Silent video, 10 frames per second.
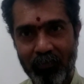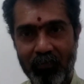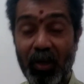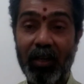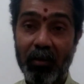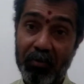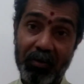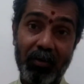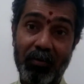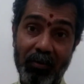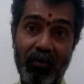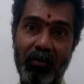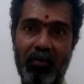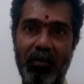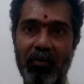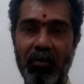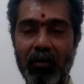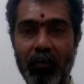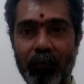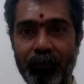My dear brothers and sisters,
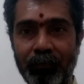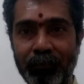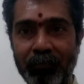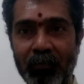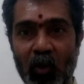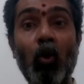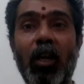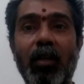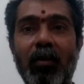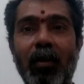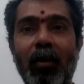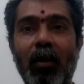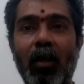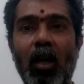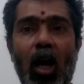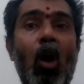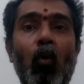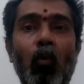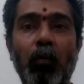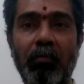look at
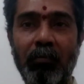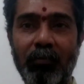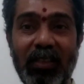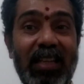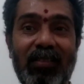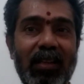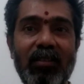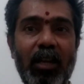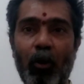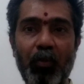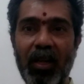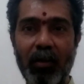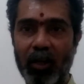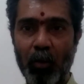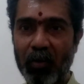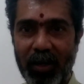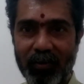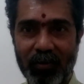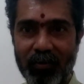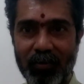how these things have been
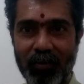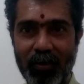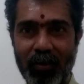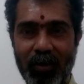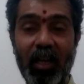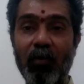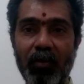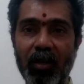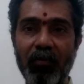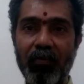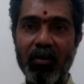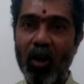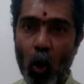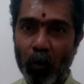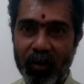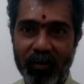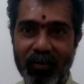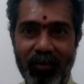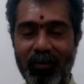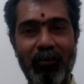accumulated in our different
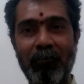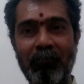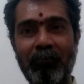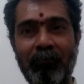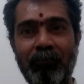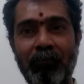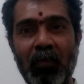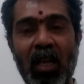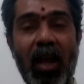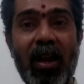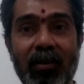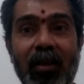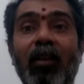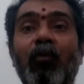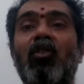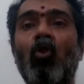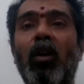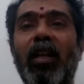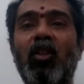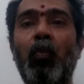organs. And we start
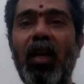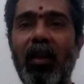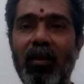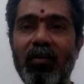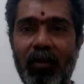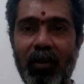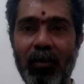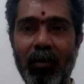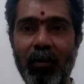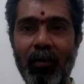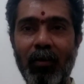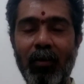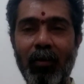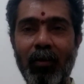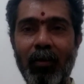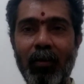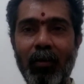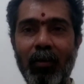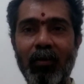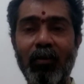experiencing
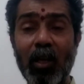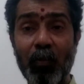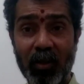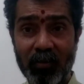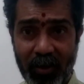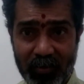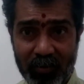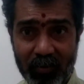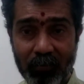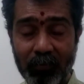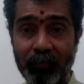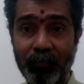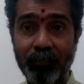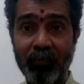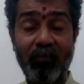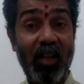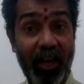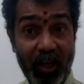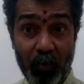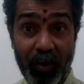sleepless nights,
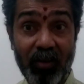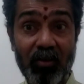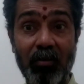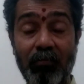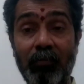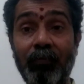nightmares,